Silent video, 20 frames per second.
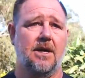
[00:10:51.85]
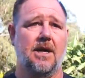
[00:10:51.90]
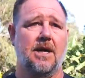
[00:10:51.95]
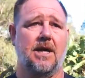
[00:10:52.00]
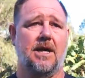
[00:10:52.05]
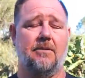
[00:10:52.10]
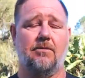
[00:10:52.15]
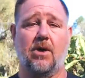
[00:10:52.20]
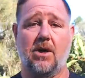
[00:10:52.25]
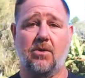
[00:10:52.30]

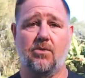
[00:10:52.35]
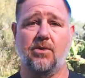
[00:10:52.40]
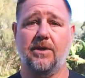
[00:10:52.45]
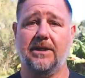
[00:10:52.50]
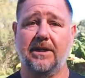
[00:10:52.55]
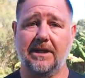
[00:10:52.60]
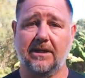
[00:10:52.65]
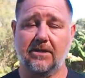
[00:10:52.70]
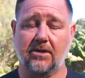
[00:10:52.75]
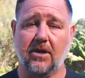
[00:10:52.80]
I
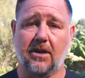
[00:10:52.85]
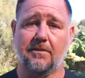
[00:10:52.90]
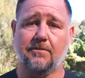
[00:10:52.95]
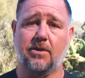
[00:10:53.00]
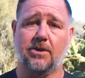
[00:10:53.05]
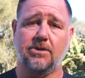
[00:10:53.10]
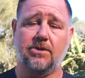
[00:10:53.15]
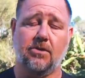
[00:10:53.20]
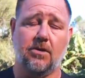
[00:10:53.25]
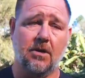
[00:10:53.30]
really like my
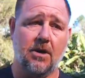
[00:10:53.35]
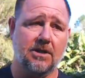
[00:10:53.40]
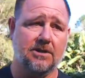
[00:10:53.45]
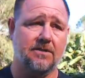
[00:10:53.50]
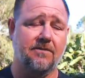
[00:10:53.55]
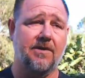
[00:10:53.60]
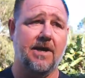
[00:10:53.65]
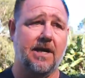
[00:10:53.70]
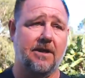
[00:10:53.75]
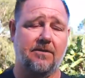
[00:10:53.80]
Toros.
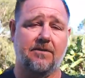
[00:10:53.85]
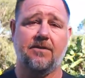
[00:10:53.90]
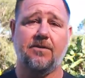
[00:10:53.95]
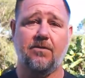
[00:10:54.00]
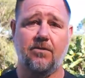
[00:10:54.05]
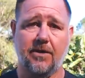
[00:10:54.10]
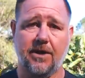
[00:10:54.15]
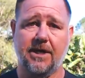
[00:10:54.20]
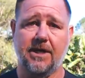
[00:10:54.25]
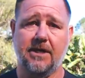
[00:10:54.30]
I've had
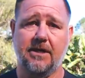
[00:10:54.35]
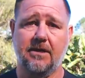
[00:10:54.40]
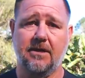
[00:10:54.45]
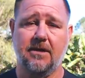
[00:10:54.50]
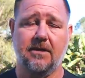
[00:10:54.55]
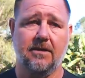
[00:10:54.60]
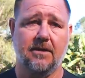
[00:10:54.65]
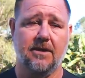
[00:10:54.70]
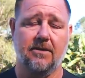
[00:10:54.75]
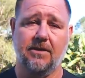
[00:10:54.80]
three.
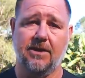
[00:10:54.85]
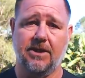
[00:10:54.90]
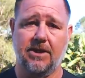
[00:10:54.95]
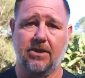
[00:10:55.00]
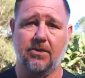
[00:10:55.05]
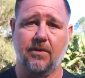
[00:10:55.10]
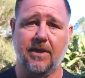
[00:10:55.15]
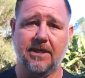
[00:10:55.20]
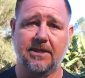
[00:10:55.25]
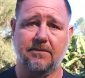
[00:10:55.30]
They're a
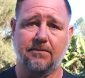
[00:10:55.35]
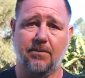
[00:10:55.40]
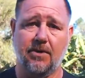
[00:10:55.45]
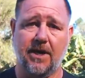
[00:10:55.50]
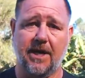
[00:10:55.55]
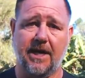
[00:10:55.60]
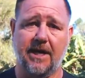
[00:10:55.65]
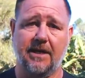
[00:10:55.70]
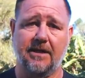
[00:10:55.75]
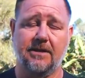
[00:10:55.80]
US
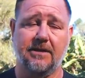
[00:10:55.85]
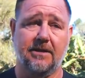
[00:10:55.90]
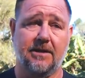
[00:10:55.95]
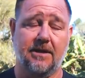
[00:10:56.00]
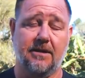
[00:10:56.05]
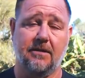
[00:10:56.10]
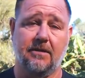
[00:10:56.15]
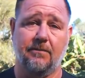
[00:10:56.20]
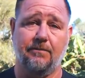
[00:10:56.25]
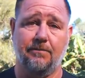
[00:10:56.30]
brand.
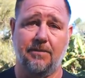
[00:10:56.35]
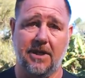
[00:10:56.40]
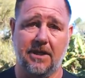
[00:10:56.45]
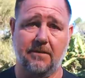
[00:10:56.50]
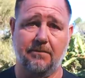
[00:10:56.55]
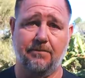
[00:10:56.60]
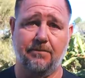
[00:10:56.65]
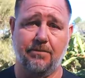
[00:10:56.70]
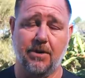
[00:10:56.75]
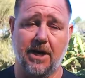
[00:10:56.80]
They're a
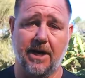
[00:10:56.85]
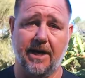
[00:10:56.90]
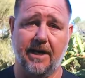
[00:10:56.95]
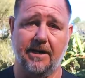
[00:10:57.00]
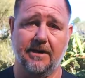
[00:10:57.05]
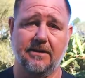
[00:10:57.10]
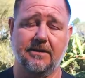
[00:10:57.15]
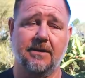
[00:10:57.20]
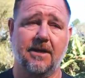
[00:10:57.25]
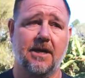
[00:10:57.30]
big
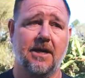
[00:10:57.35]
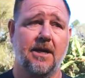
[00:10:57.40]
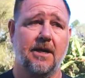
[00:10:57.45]
brand.